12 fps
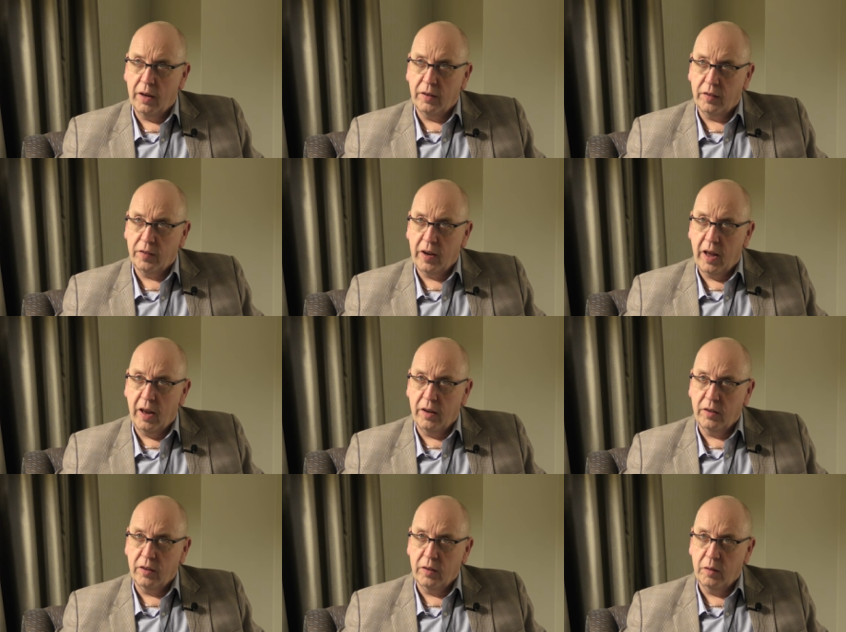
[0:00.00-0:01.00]

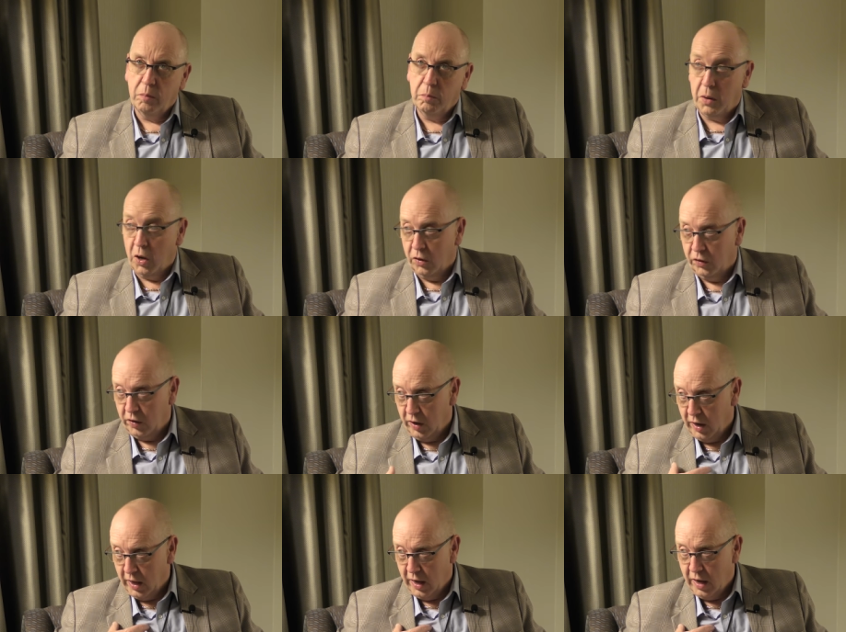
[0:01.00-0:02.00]
understand
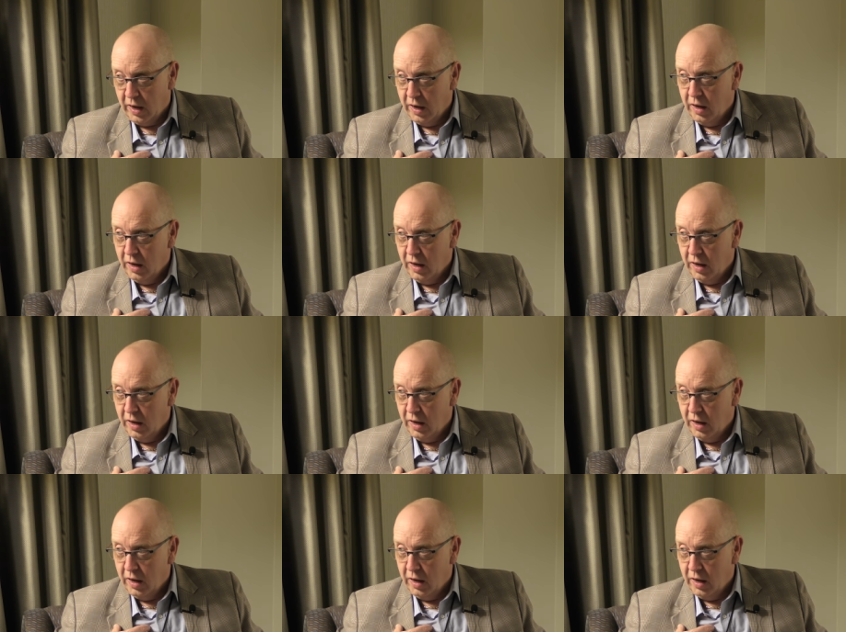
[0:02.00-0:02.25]
personally